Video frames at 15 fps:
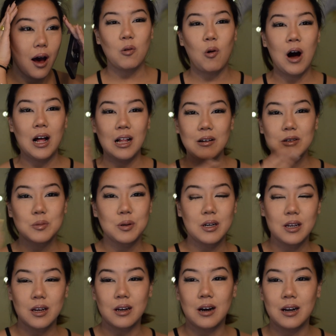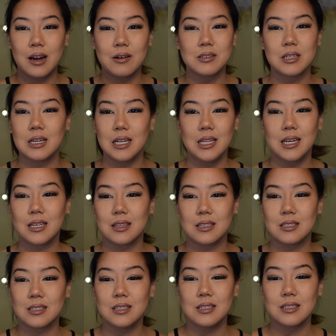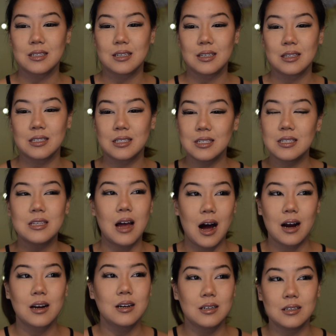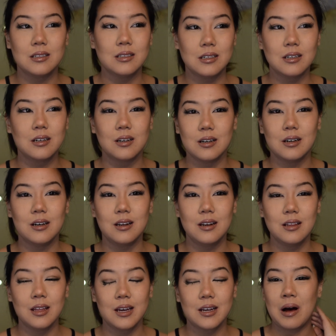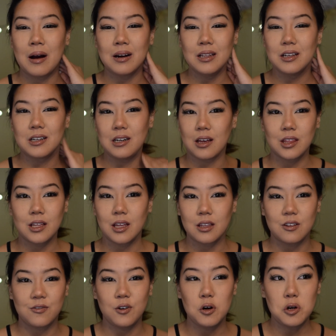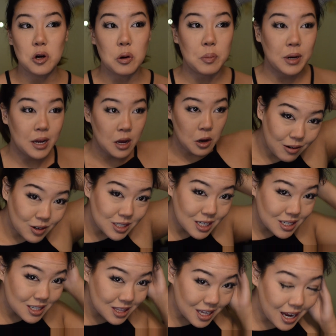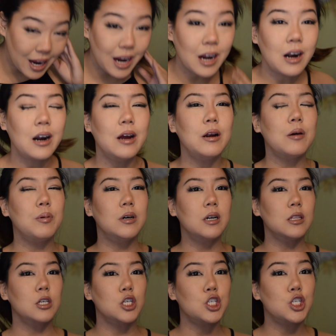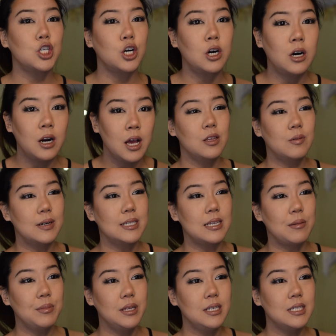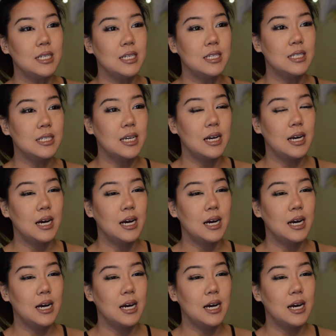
while I was putting it on, I was literally like, this is not gonna look good. Like, I'm gonna look nothing like the photo. But once I did the hair and I put on the shirt, the resemblance is